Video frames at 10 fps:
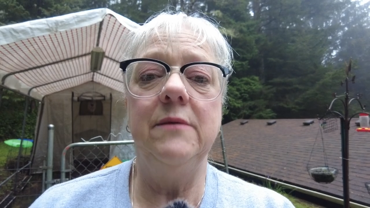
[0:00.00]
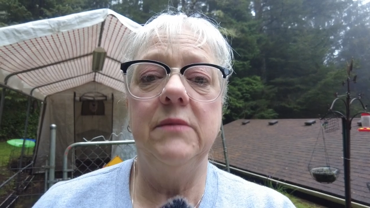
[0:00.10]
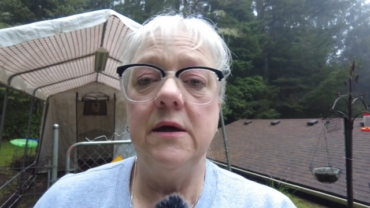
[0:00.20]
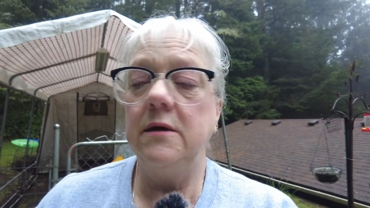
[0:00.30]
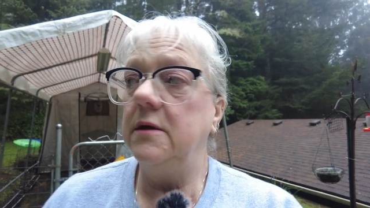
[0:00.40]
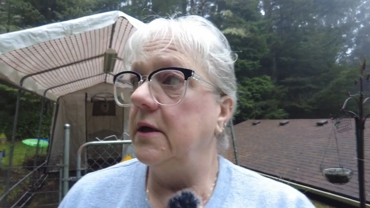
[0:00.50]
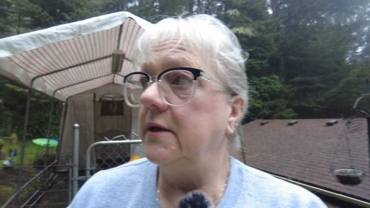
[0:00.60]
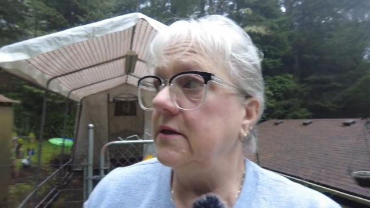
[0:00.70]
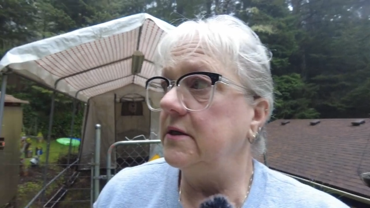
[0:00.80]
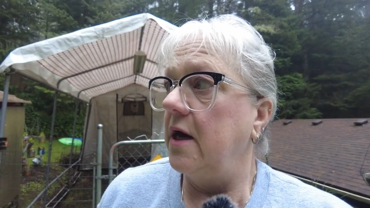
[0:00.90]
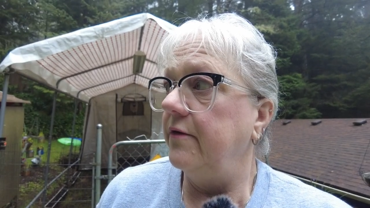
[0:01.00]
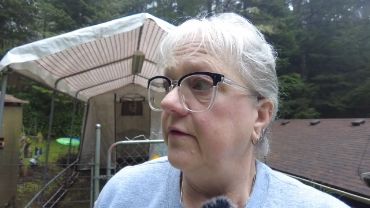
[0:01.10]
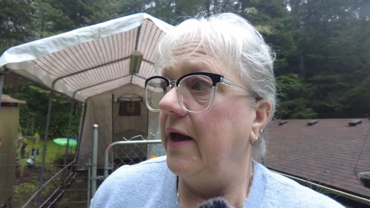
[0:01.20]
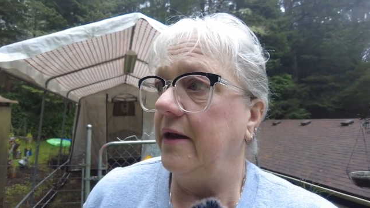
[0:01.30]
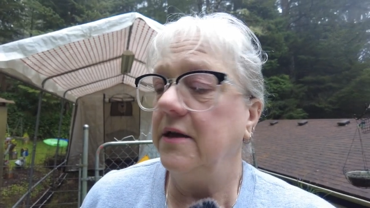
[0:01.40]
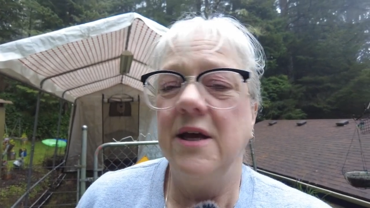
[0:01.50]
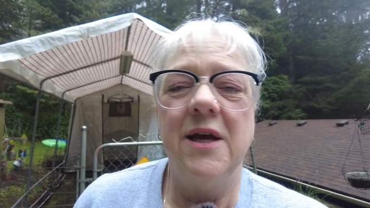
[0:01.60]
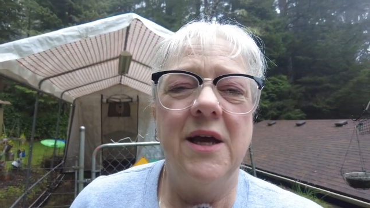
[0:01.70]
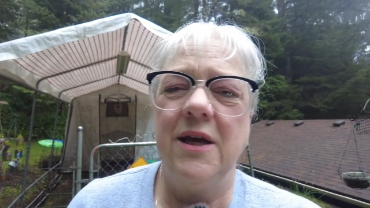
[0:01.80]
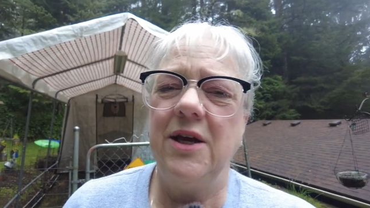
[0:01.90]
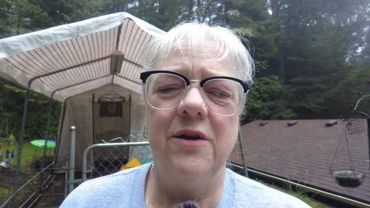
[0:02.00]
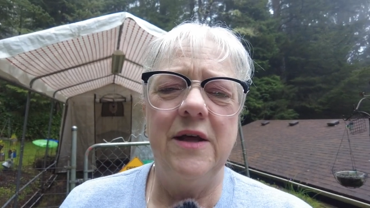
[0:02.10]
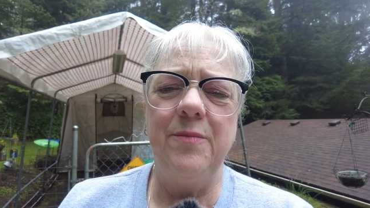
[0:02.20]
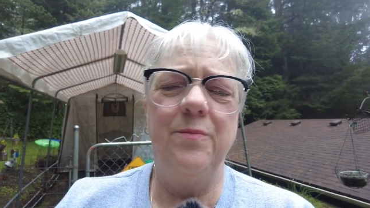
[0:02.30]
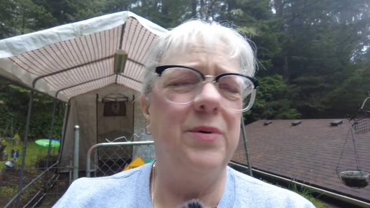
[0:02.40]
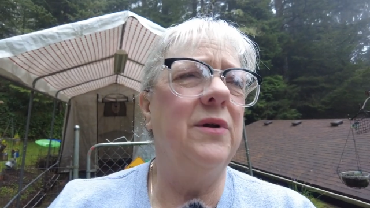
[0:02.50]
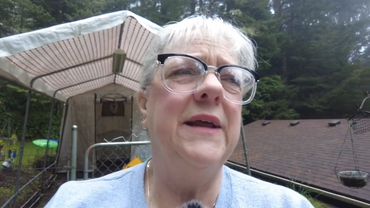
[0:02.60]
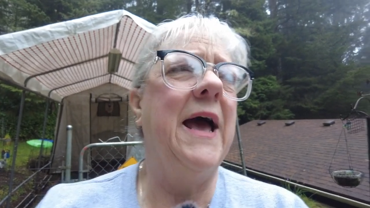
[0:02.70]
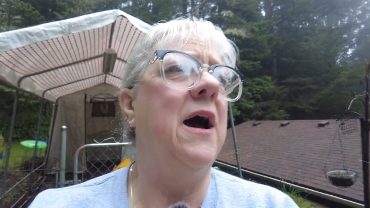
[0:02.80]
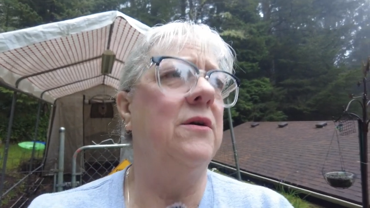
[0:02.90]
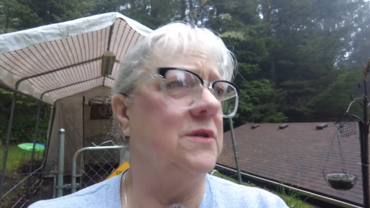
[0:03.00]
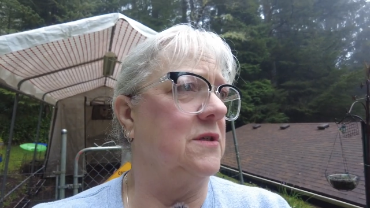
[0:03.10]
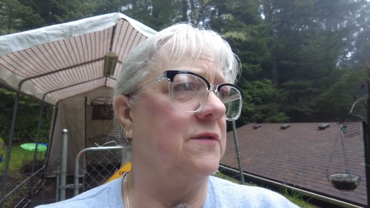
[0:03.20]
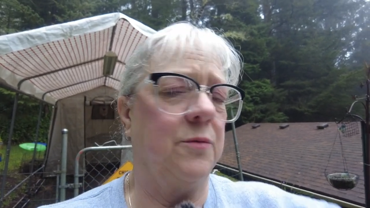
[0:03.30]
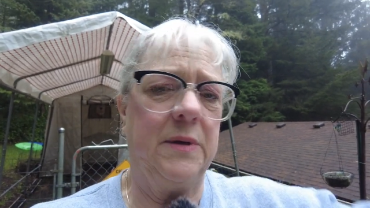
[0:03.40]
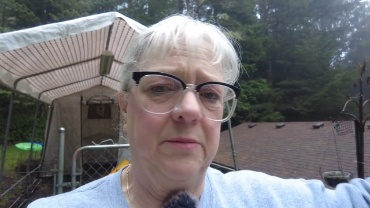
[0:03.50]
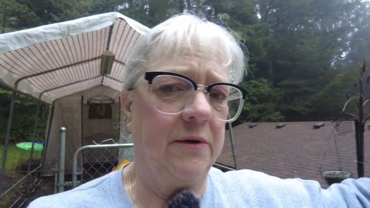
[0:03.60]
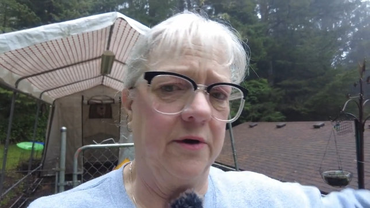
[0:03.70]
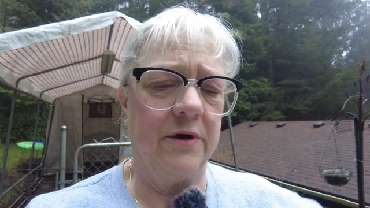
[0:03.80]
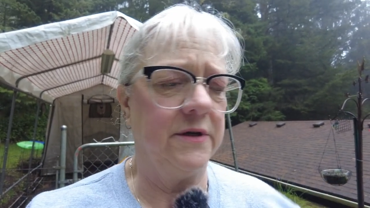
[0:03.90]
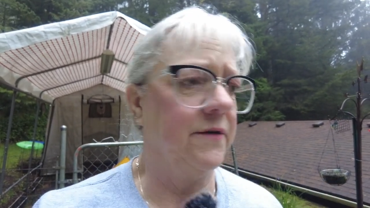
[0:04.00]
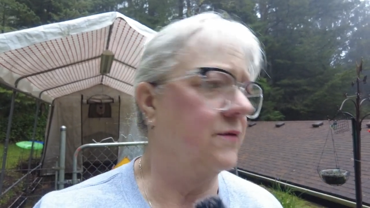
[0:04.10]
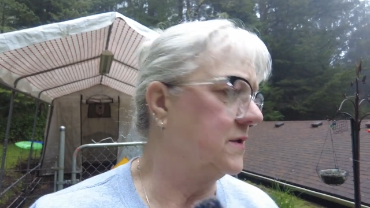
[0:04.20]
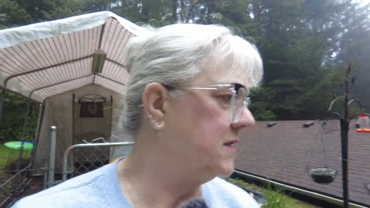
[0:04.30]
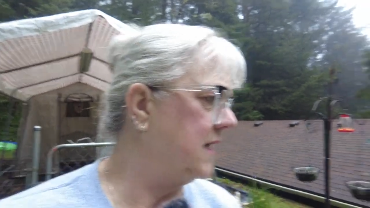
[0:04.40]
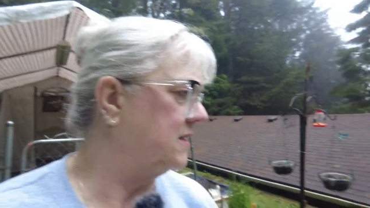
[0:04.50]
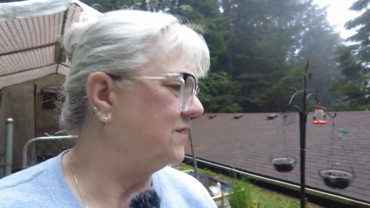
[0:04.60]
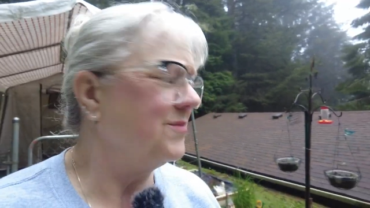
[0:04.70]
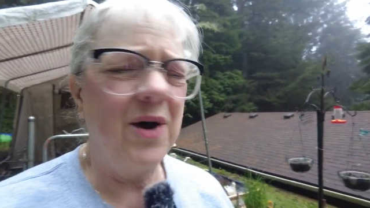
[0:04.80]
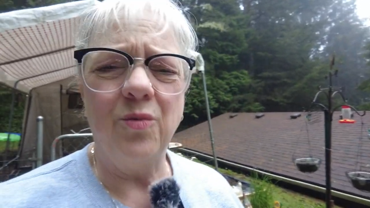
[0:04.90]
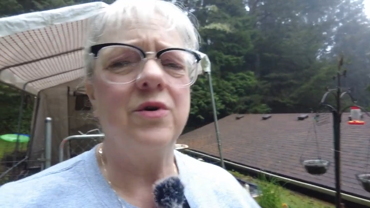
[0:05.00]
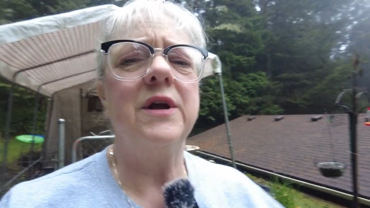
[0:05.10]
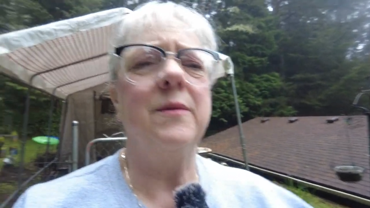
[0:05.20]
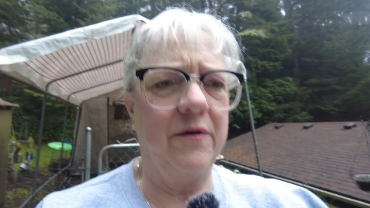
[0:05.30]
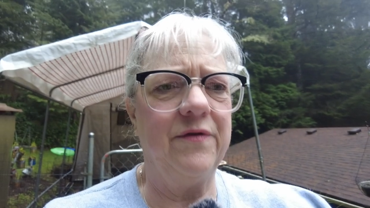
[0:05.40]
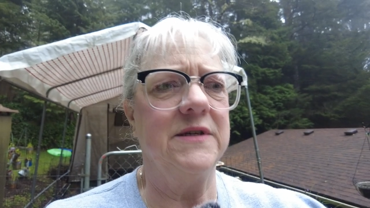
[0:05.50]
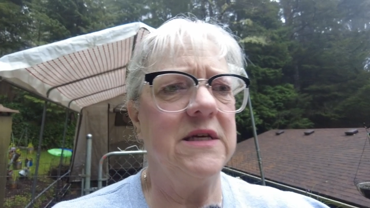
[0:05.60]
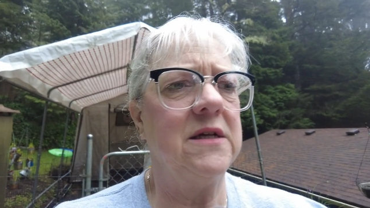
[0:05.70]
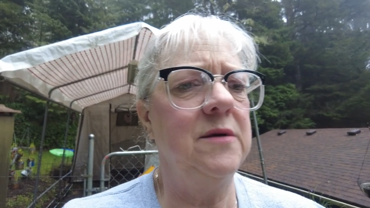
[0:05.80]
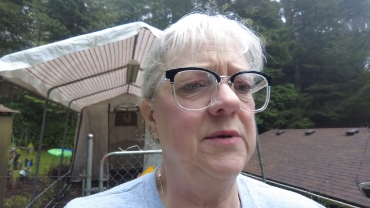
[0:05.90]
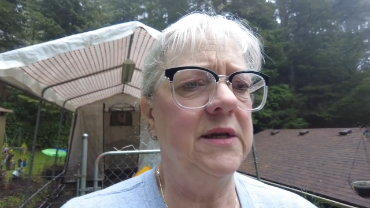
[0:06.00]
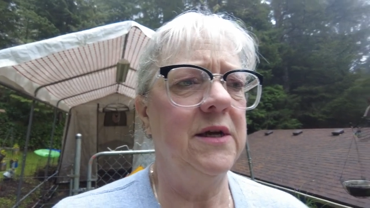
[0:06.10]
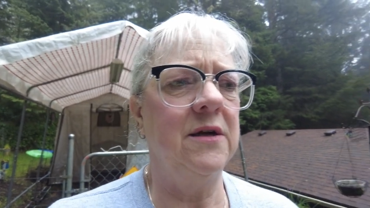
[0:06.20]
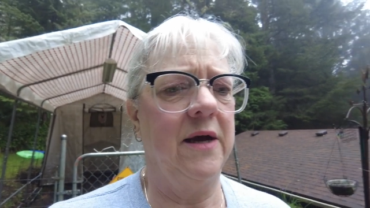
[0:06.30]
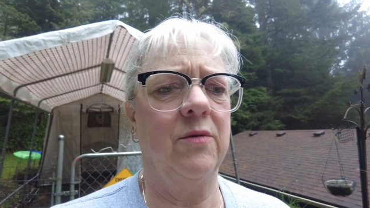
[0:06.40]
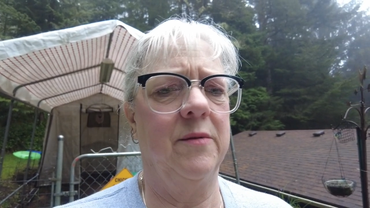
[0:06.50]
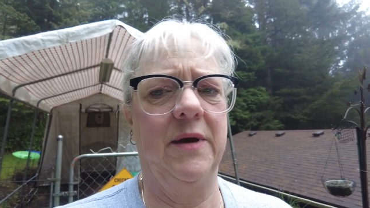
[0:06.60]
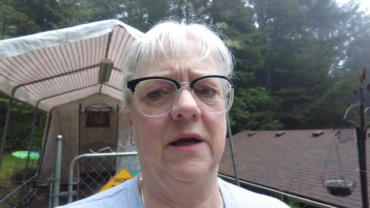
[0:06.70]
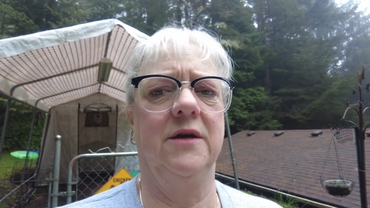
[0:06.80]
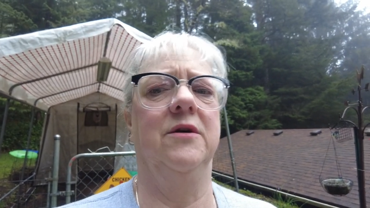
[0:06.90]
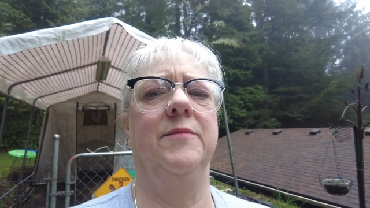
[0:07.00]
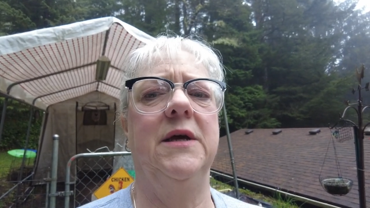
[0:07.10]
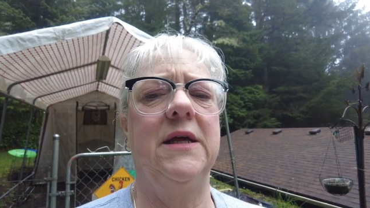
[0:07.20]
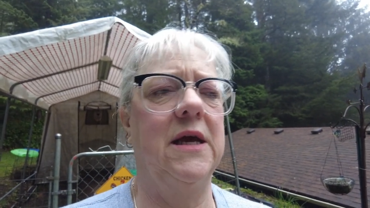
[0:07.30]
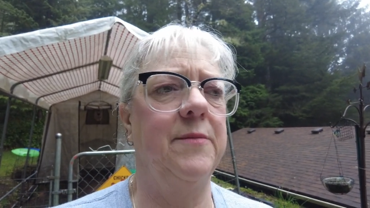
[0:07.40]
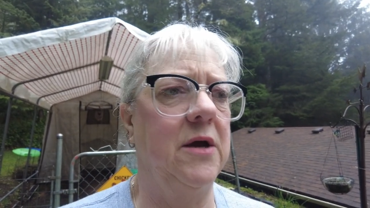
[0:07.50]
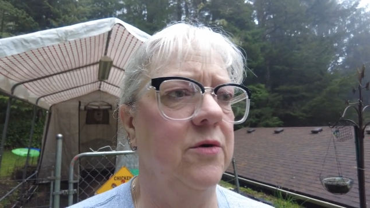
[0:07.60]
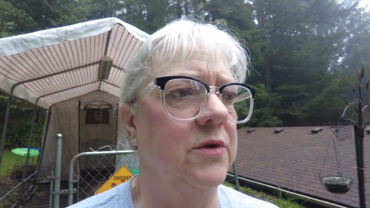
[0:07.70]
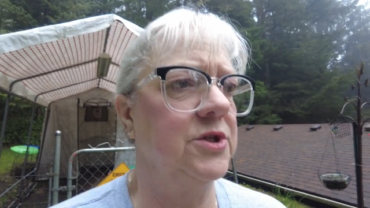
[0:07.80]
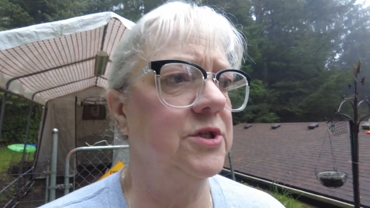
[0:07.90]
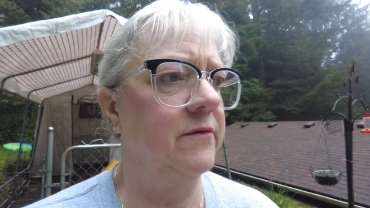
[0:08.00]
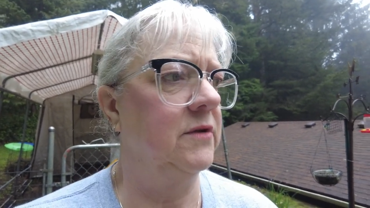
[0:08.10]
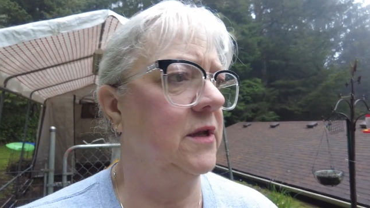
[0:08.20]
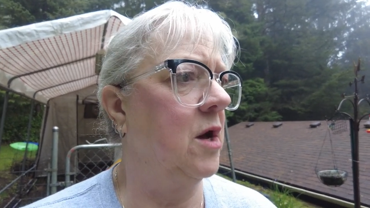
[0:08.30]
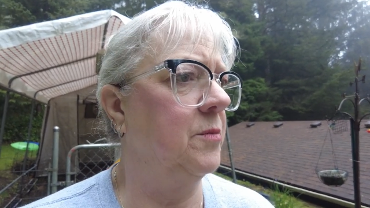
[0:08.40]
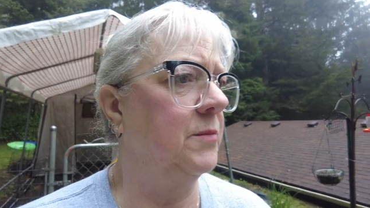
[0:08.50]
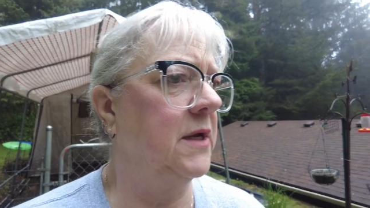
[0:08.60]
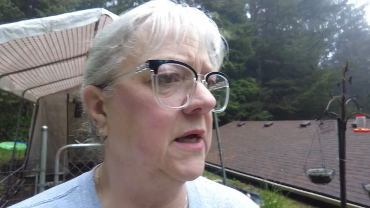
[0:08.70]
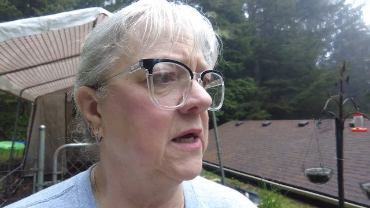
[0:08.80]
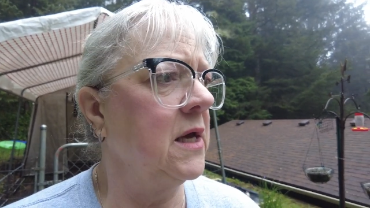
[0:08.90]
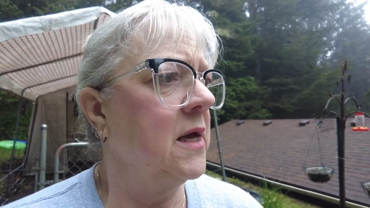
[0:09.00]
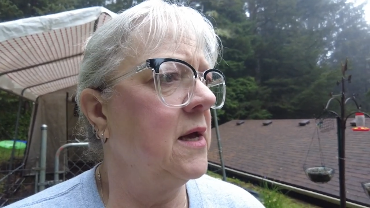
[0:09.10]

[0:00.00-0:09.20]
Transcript: email and stuff. And, you know, they build houses for people that are in different states. So I'm not worried about physically being here. Like, what am I going to do? I'm not going to come out here with a shovel and help them dig.